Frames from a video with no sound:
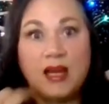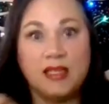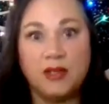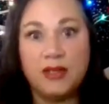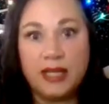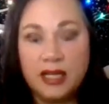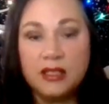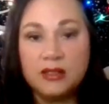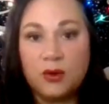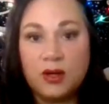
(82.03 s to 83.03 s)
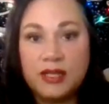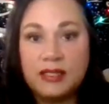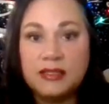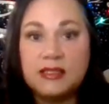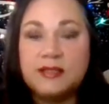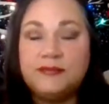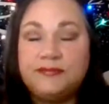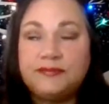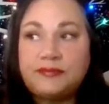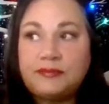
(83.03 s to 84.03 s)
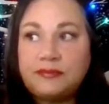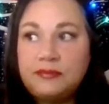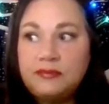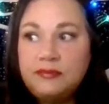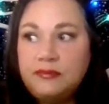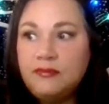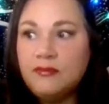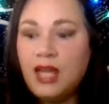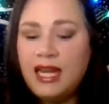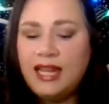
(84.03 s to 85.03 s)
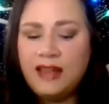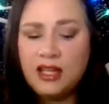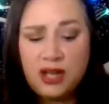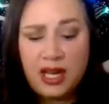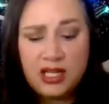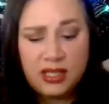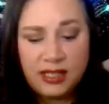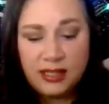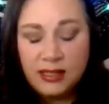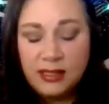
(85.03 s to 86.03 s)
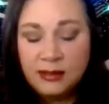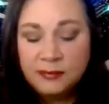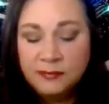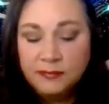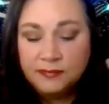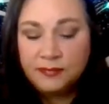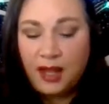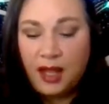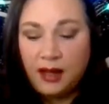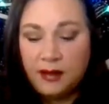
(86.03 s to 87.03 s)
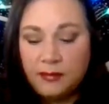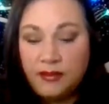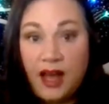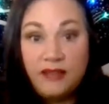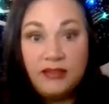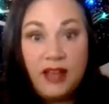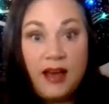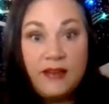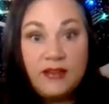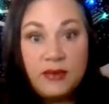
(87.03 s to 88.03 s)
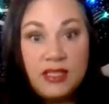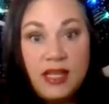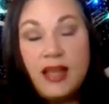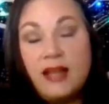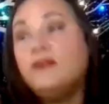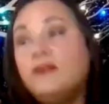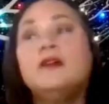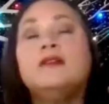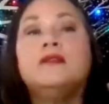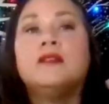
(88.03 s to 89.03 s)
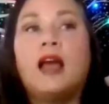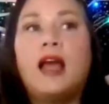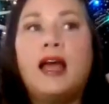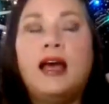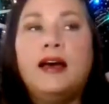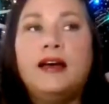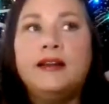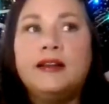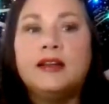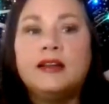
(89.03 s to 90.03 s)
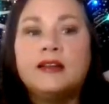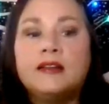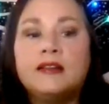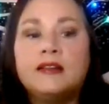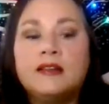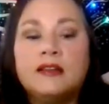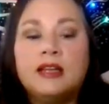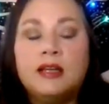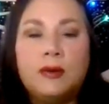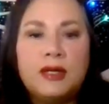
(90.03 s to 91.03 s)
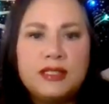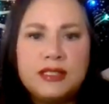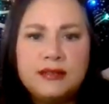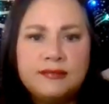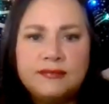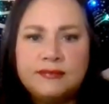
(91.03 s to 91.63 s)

I donated his organs. And in that tragedy, um, five lives were saved, and it was